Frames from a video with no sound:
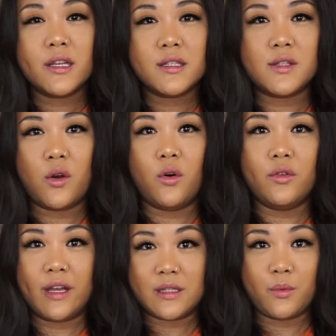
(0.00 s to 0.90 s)
so
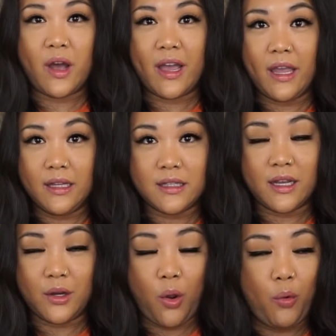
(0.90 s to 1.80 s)
that's why it's
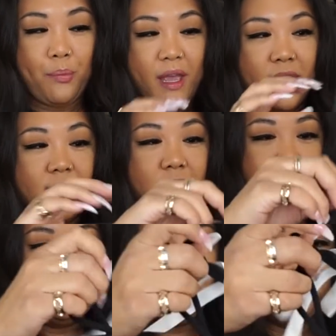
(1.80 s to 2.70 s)
unopened.
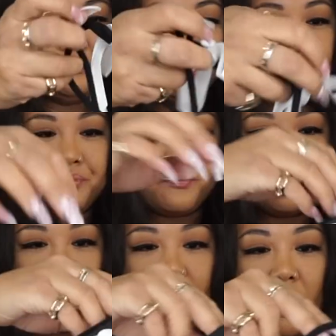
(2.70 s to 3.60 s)

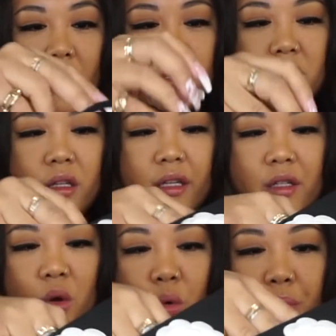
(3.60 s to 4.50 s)
So
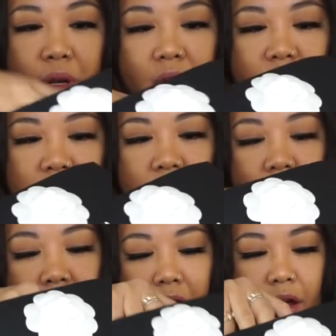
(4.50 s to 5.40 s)
let's open it
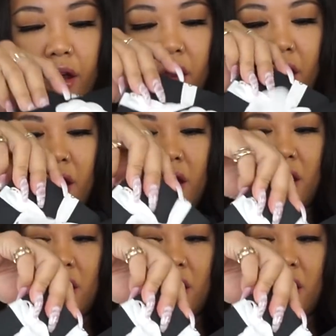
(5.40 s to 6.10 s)
together.